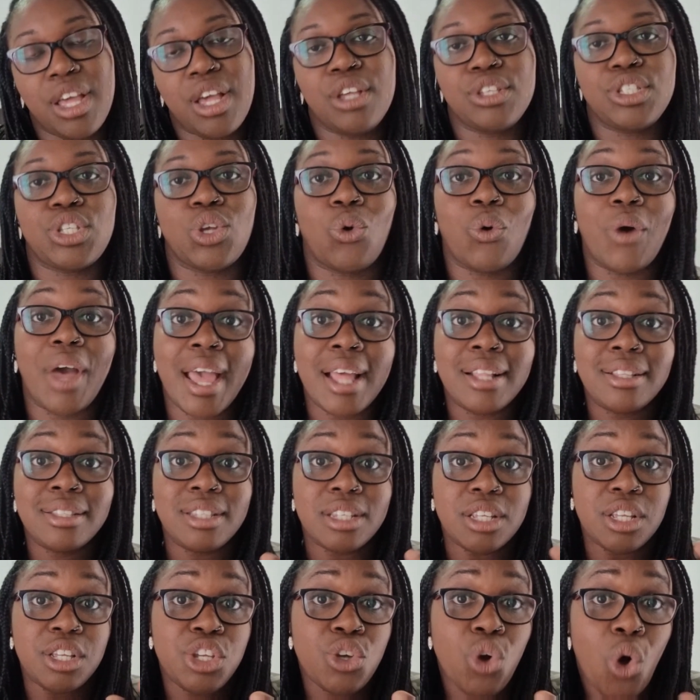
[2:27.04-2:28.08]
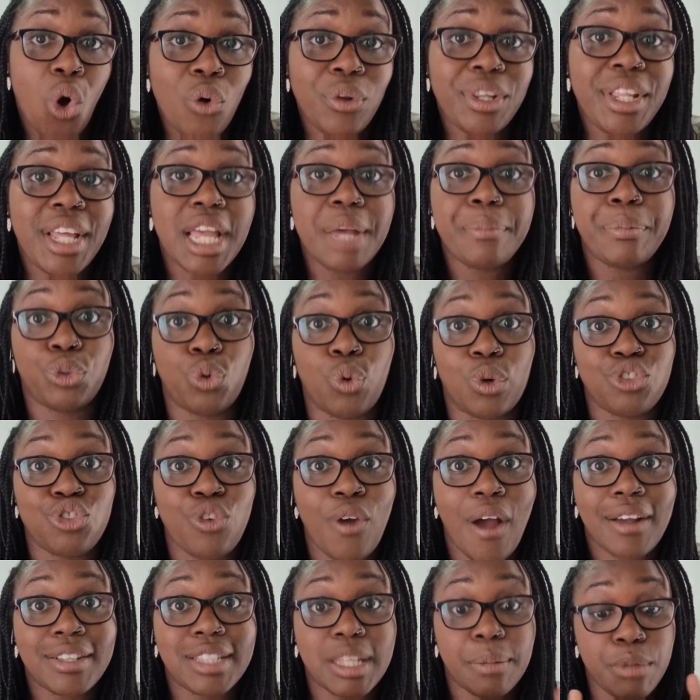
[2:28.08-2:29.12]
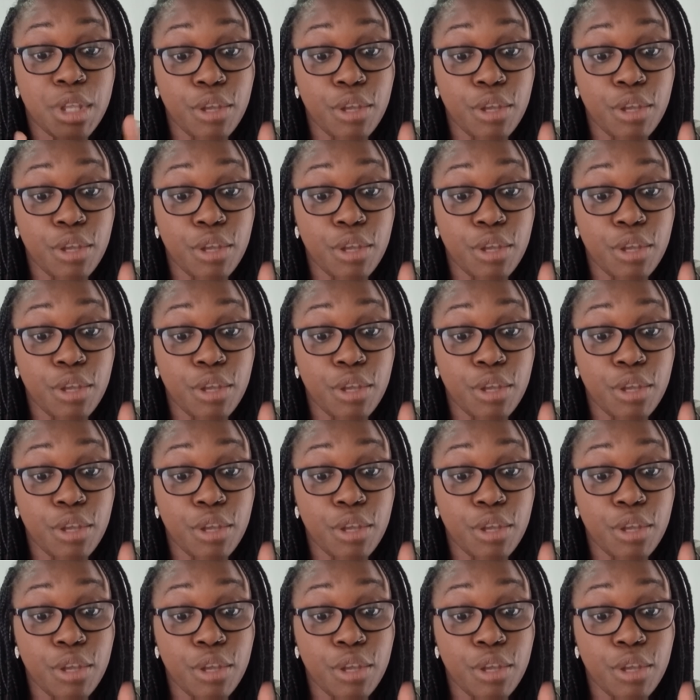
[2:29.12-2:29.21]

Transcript: So, and you're only able to attract them